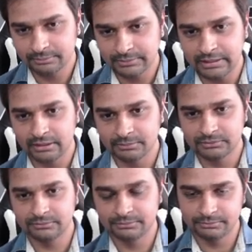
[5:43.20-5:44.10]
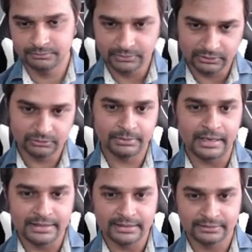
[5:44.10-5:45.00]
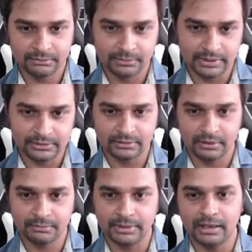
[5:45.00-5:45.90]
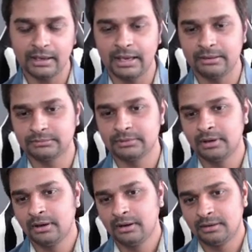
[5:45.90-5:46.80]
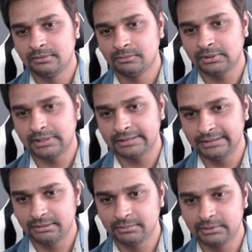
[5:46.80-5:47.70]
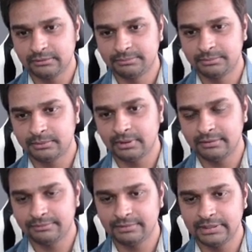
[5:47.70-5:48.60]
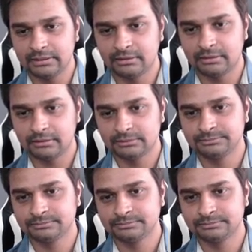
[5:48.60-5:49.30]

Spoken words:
in terms of municipalities in British Columbia and what are the number of prolific or